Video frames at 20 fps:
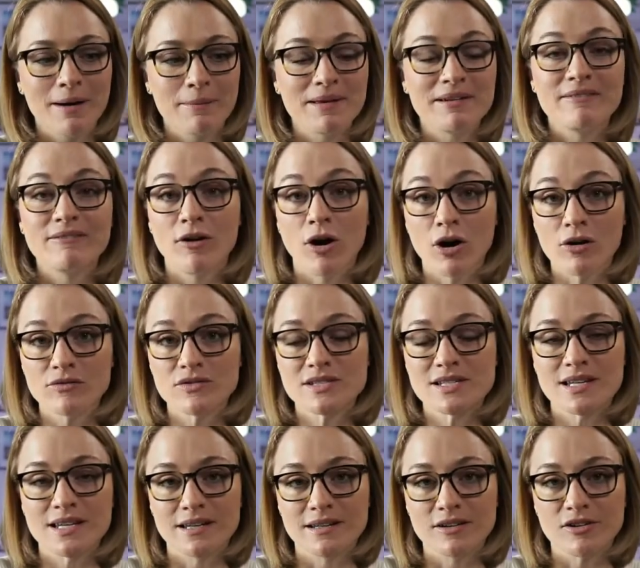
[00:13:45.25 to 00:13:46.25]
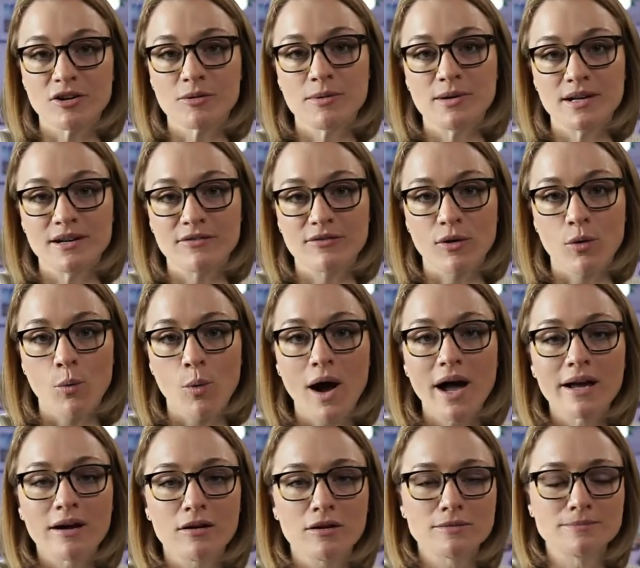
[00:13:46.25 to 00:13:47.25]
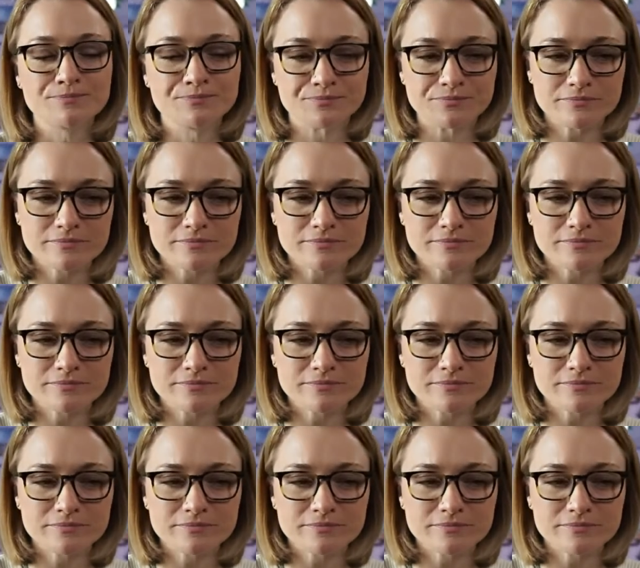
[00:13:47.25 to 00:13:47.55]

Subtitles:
involved in your community for a while